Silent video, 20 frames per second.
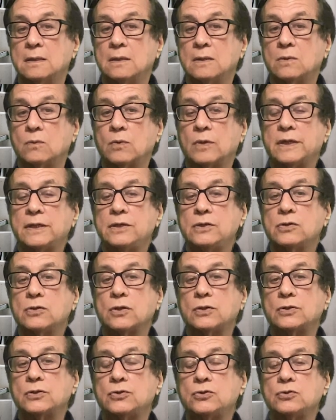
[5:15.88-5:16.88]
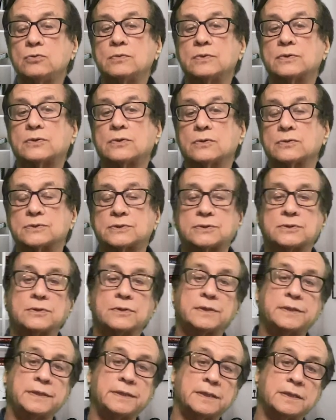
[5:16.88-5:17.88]
What are you going to do with those
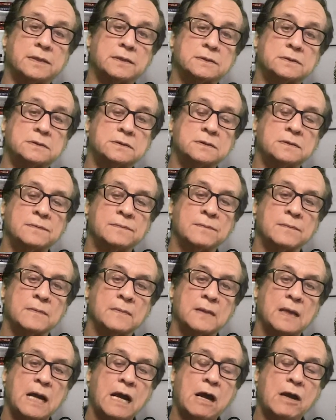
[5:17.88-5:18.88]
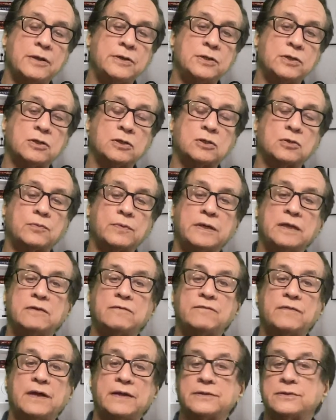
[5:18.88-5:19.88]
30 years? How are you going to
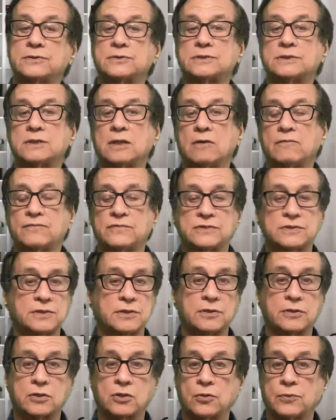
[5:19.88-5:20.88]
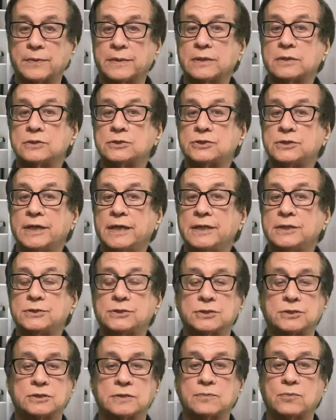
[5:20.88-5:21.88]
reinvent yourself? Is it a career change?
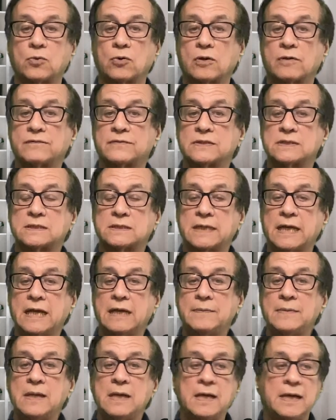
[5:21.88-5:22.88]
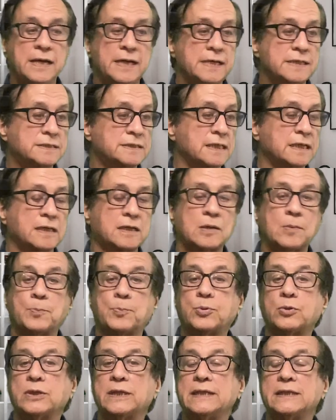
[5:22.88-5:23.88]
Is it more of the same? Is it a
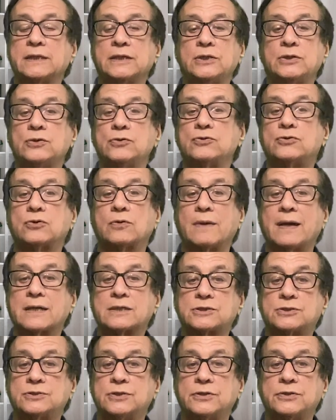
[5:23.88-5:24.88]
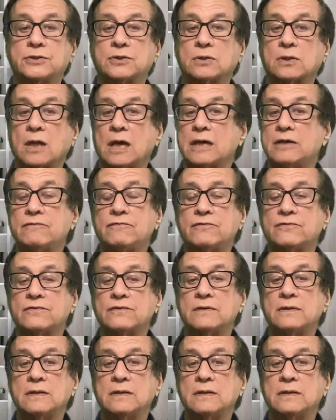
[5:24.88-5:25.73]
completely new direction in your life?